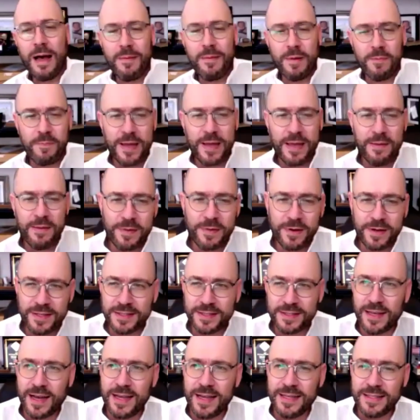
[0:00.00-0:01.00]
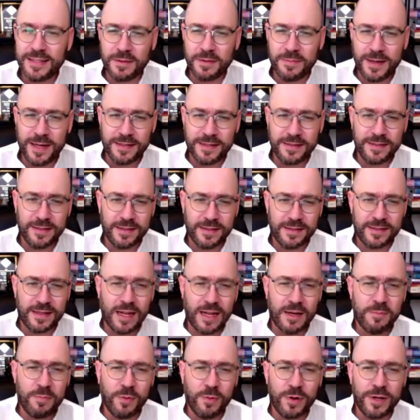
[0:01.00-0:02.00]
have a paper in Science Advances.
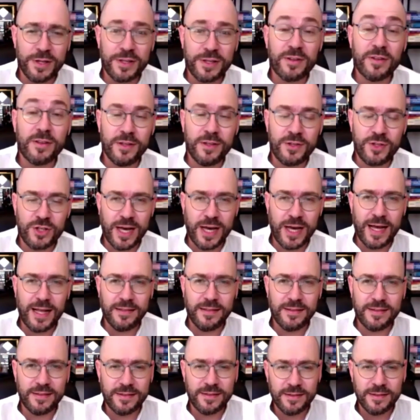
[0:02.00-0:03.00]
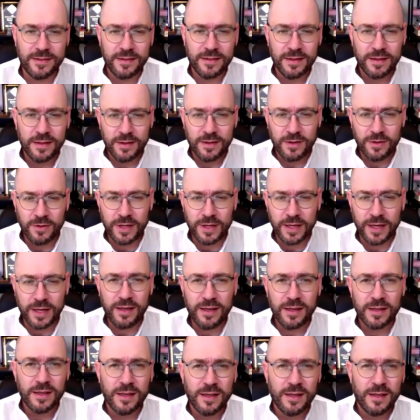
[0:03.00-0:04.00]
I'll put it on the chat.
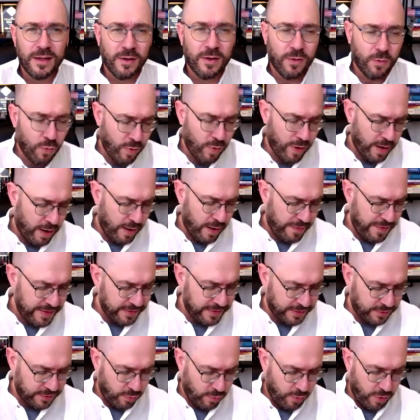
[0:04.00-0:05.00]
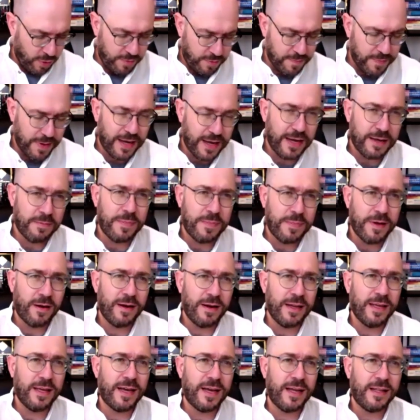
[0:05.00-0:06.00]
Okay. Uh, this is work by
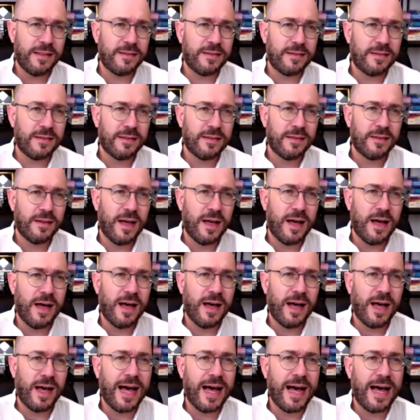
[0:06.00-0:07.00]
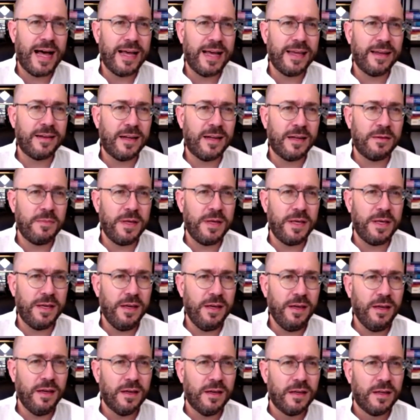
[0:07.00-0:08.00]
Berlinguette, uh, Hein, and
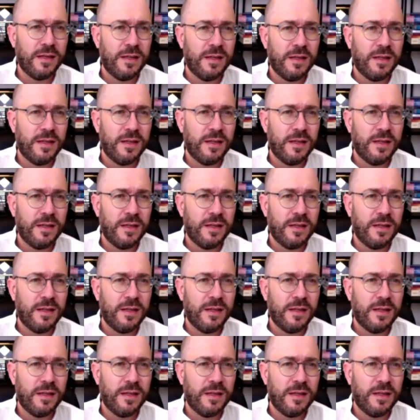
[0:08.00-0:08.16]
me,